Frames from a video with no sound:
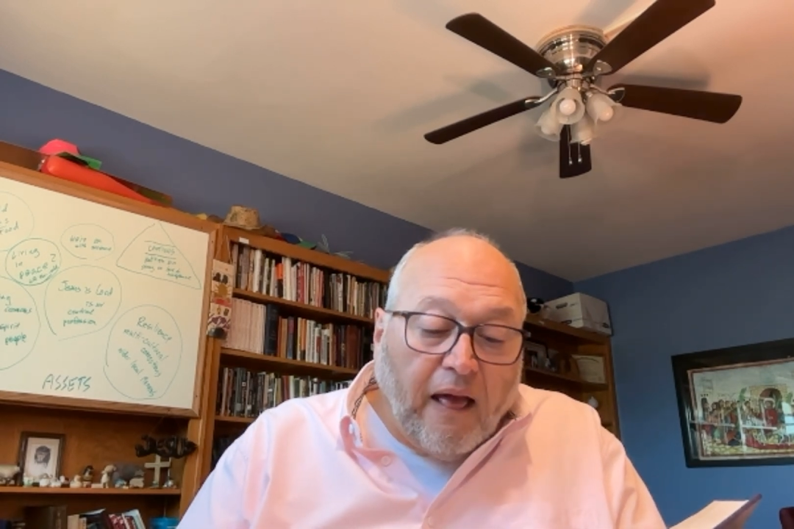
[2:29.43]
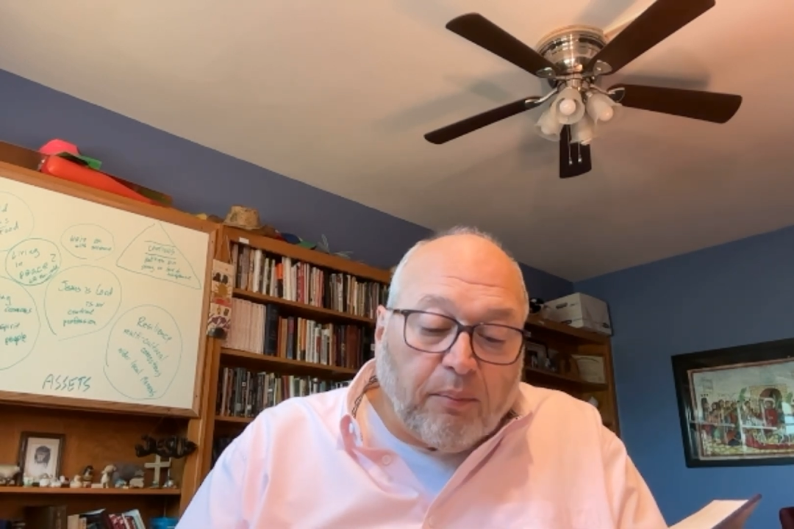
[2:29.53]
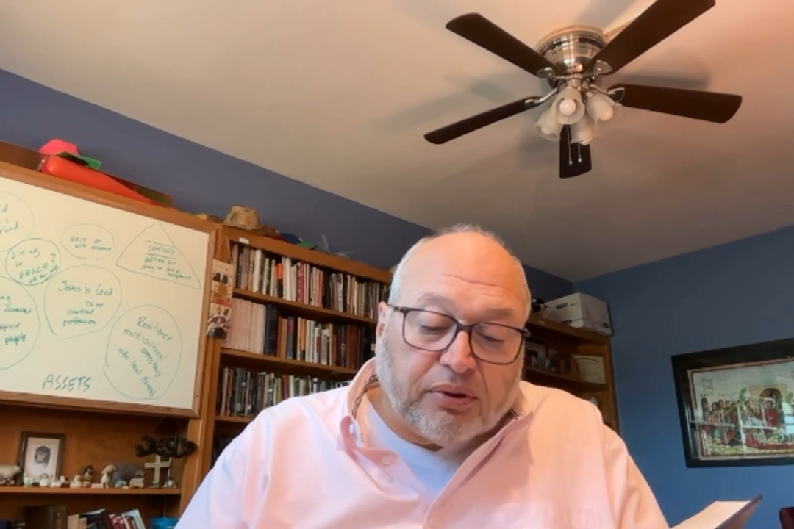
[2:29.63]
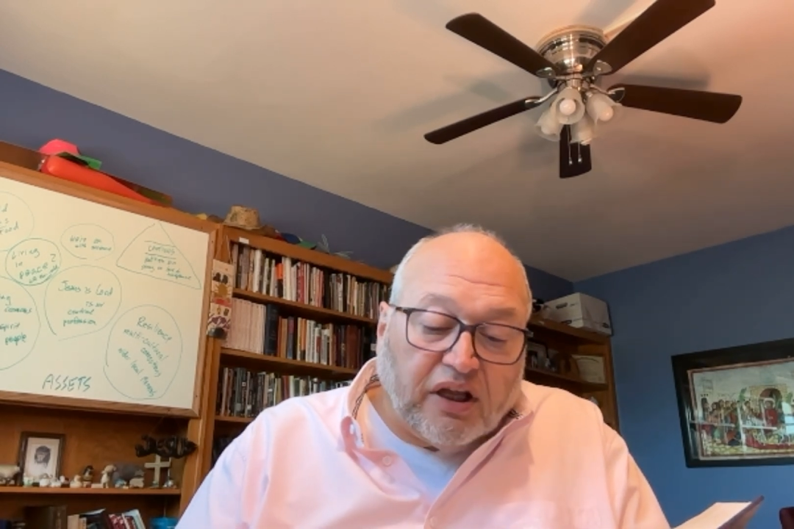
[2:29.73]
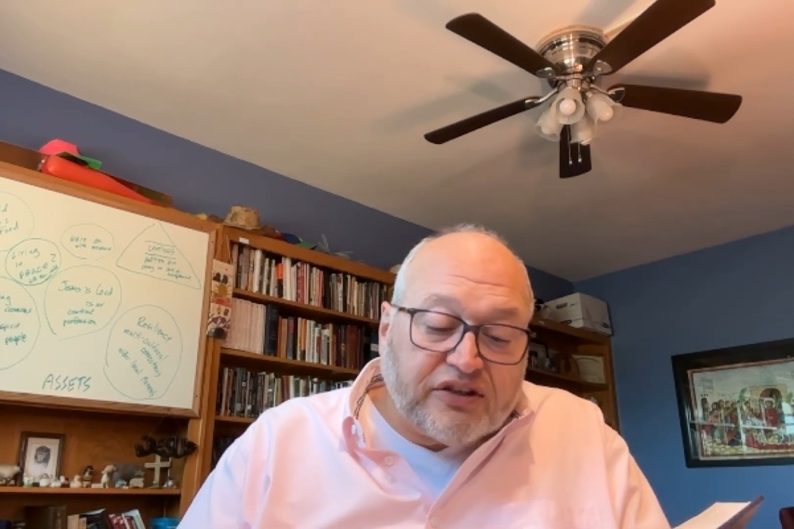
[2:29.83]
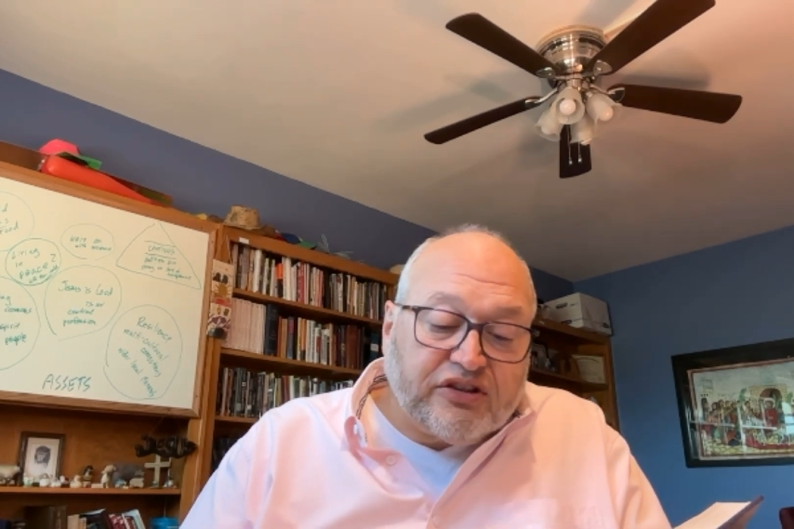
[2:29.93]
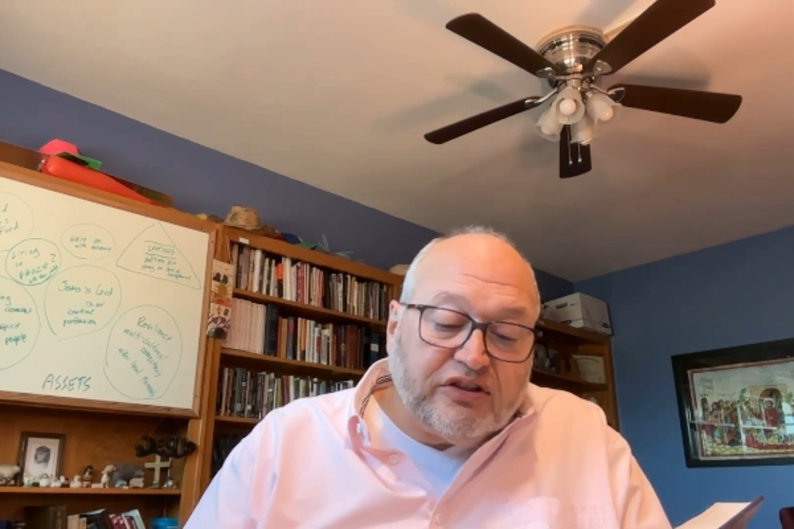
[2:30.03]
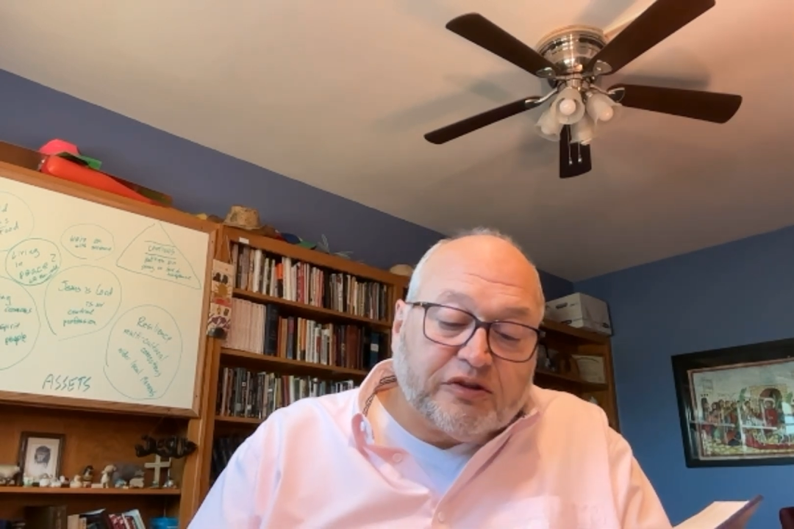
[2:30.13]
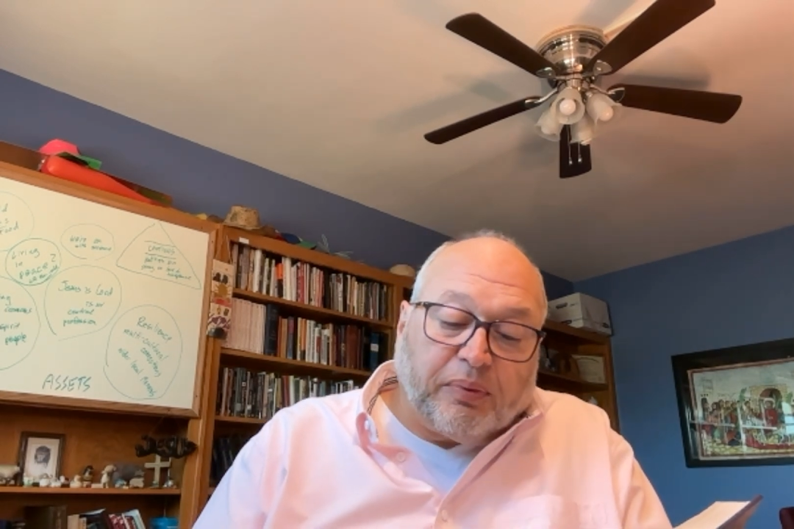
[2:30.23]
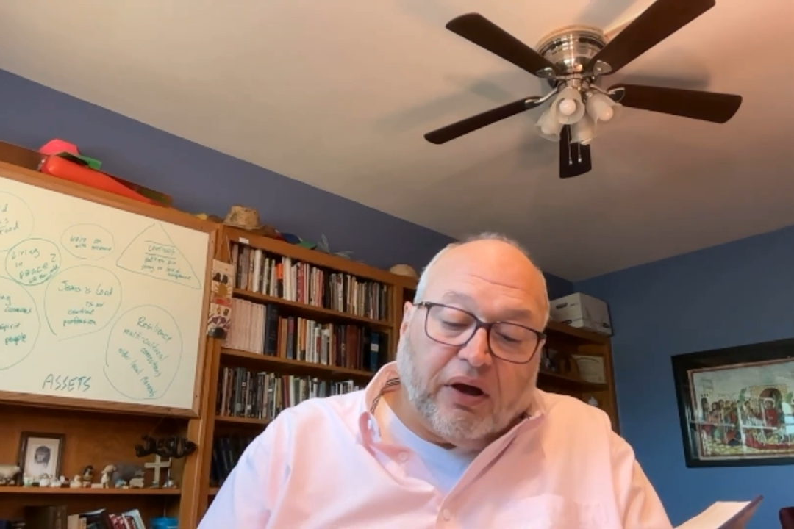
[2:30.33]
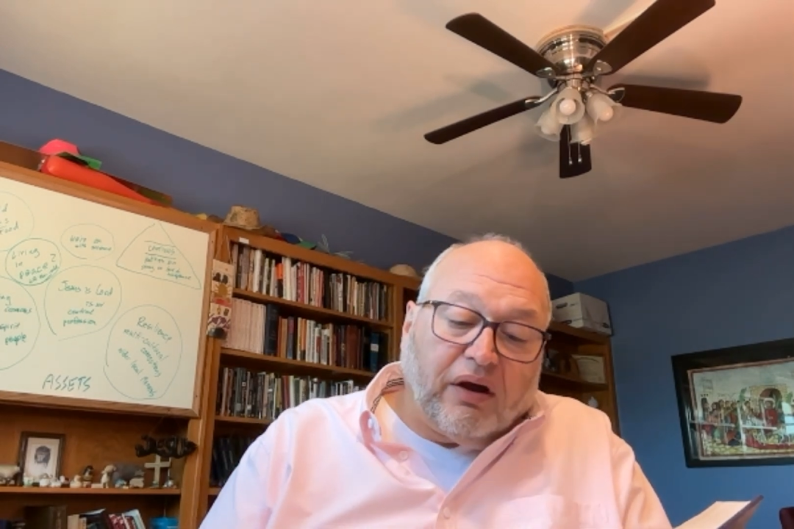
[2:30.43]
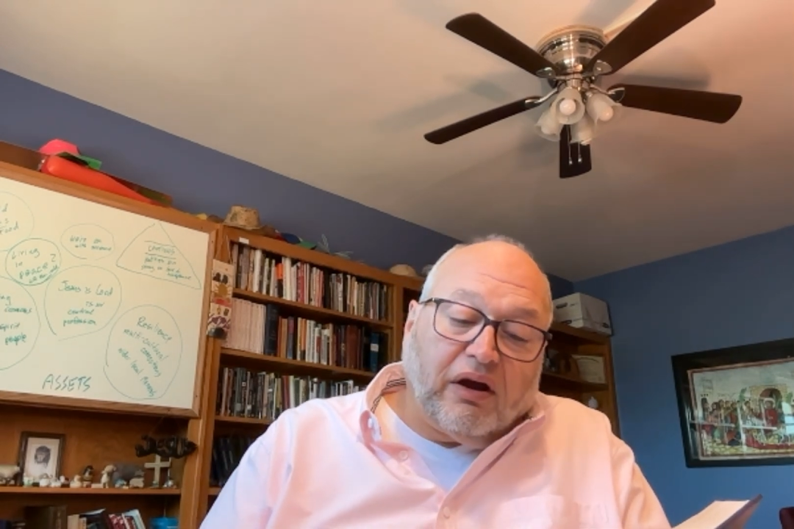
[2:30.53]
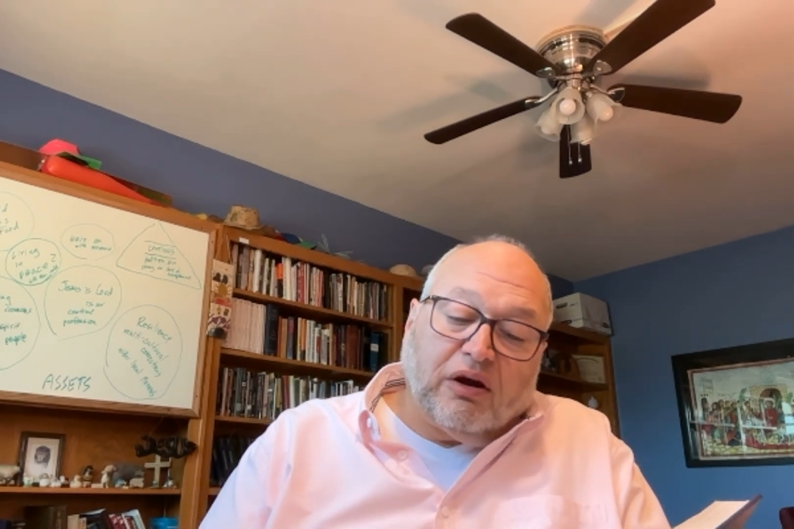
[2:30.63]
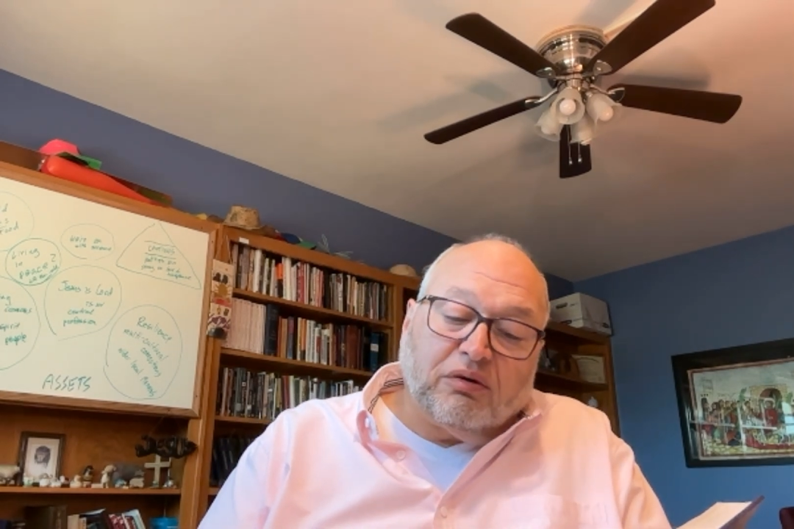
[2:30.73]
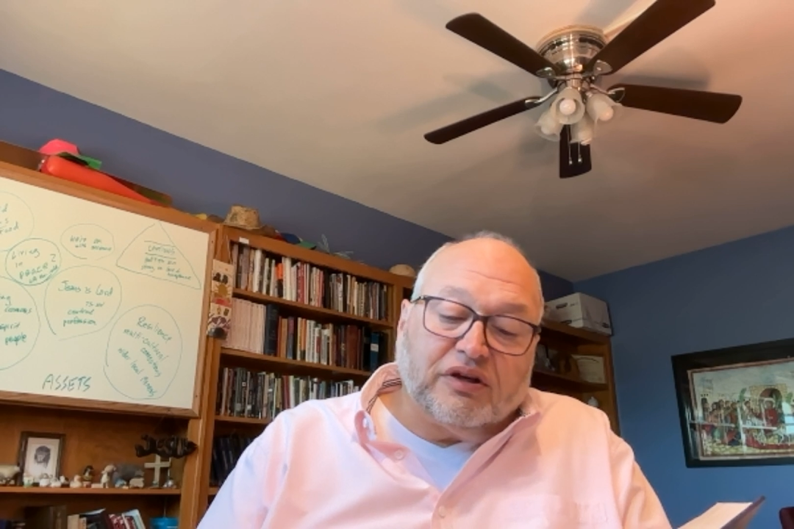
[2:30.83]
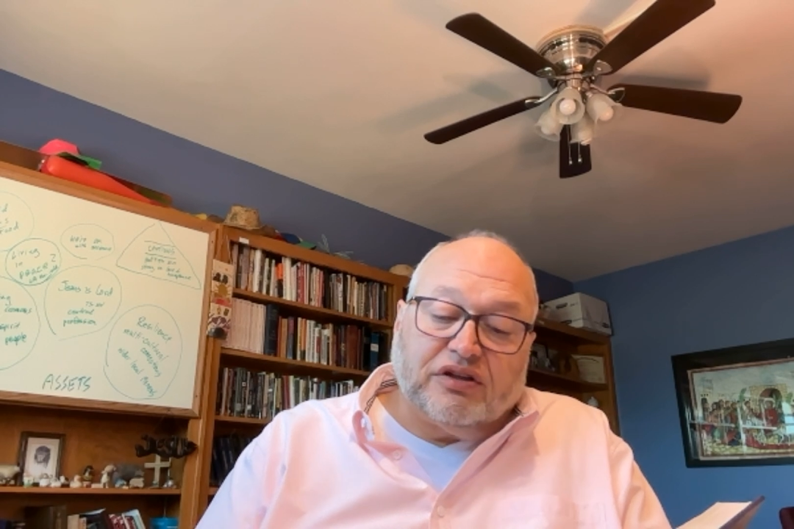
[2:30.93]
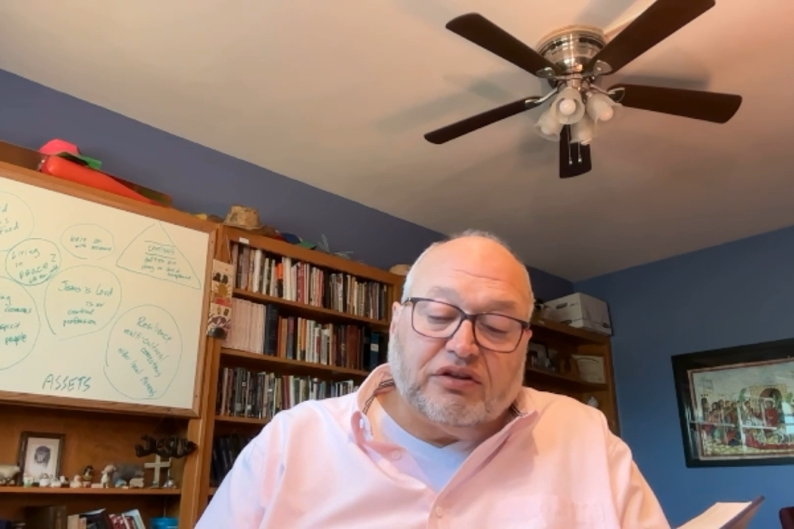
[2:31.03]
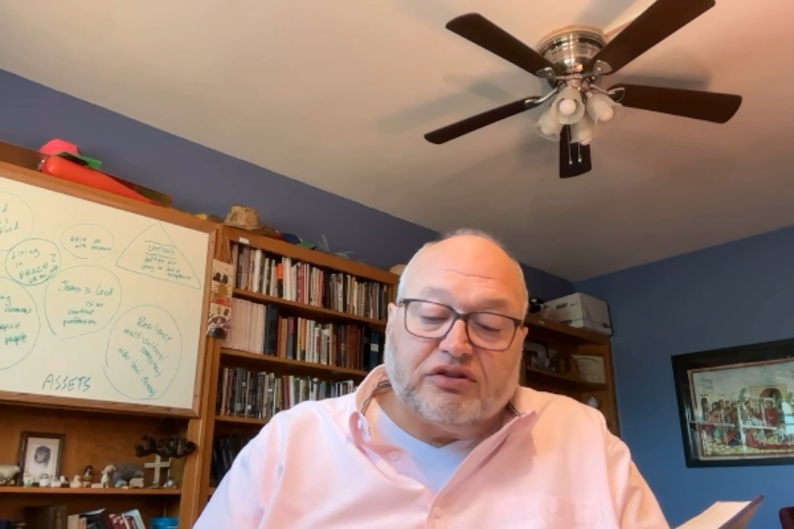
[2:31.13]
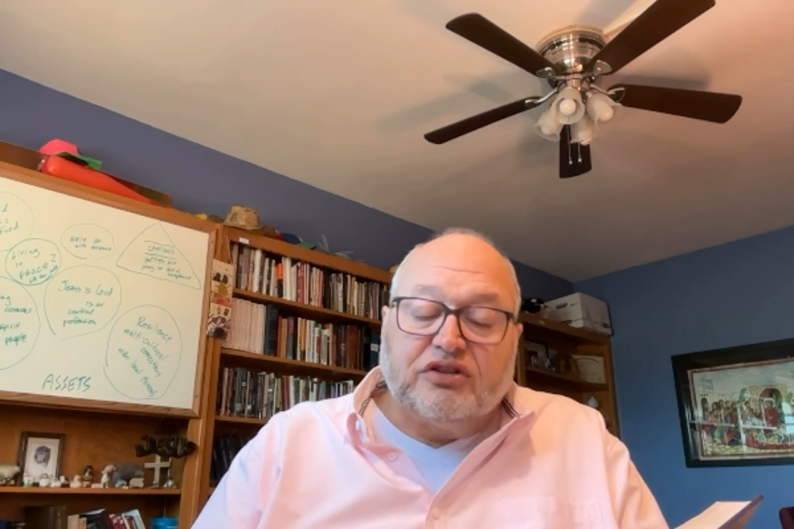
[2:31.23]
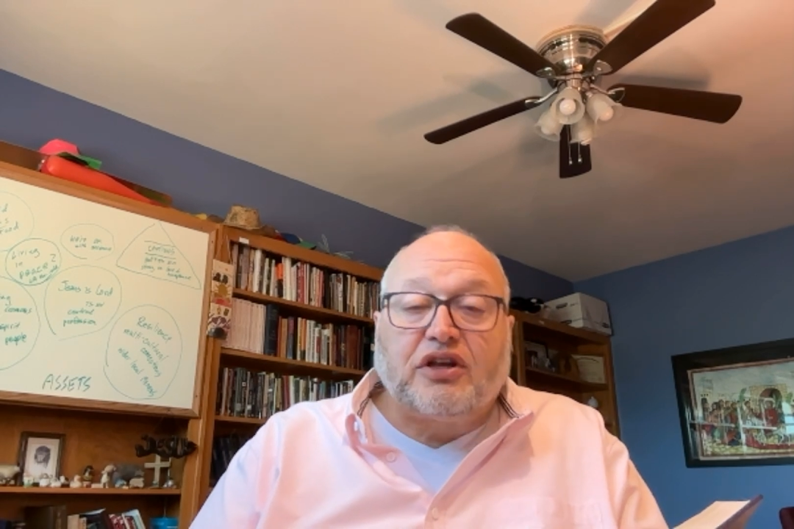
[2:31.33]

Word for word: Bless these parents